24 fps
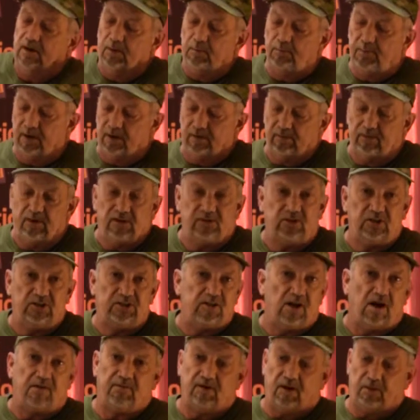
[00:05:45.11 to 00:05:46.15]
but it's just
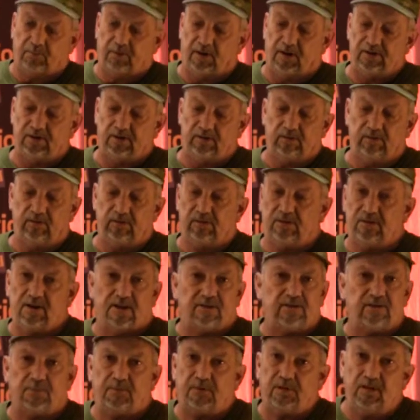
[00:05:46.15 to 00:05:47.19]
not very pleasant. It's
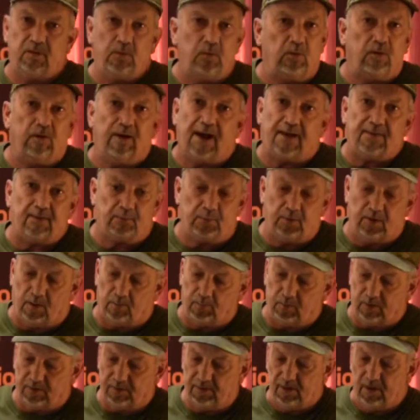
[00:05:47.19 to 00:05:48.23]
not something you really have to put up
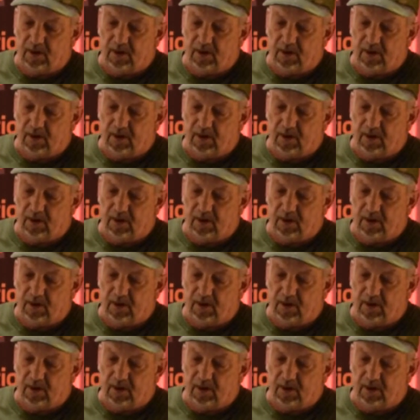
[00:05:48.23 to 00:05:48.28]
with.